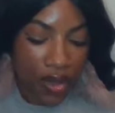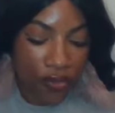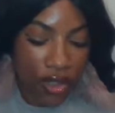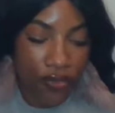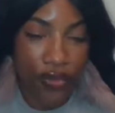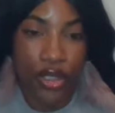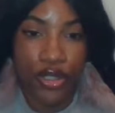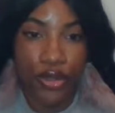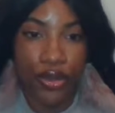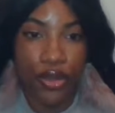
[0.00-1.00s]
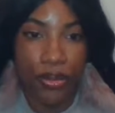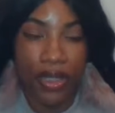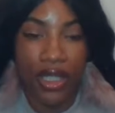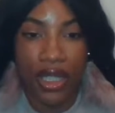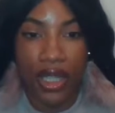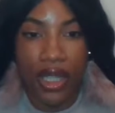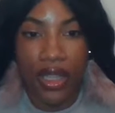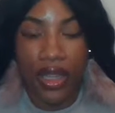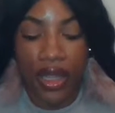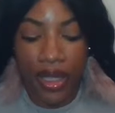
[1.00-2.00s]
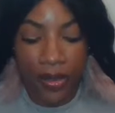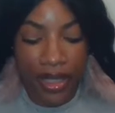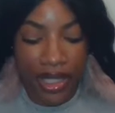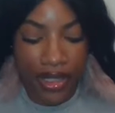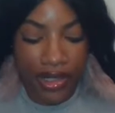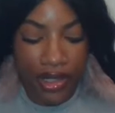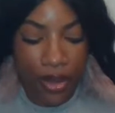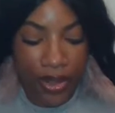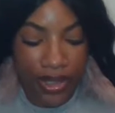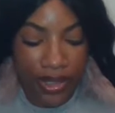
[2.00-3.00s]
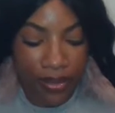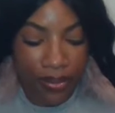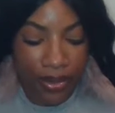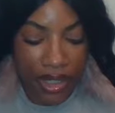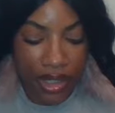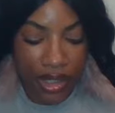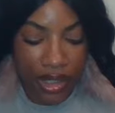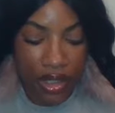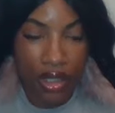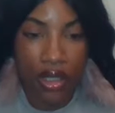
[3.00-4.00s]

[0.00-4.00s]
For the first group, it's going to be